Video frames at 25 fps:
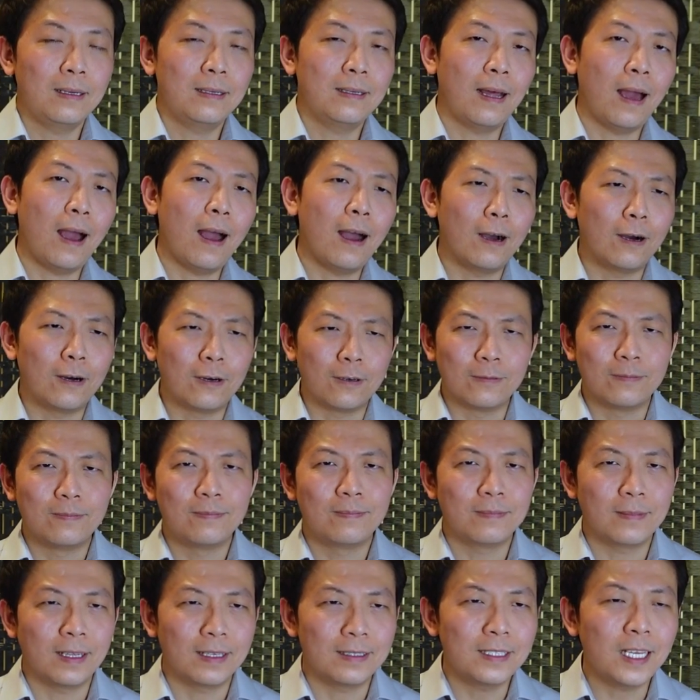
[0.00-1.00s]
Now,
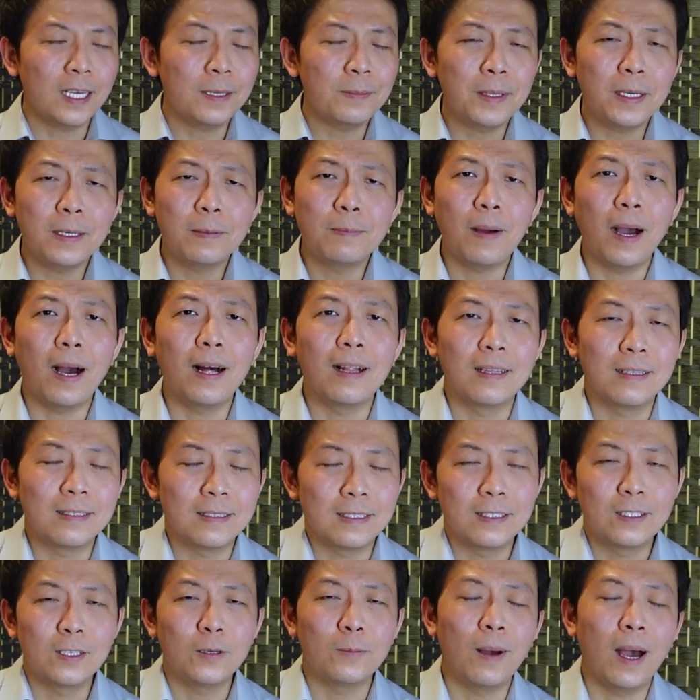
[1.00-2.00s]
a 10-minute mile
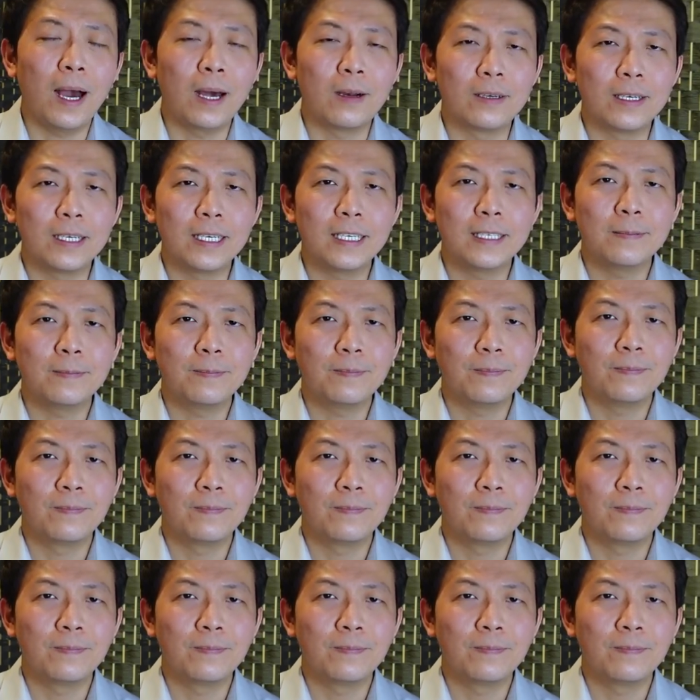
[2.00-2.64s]
isn't too bad, right?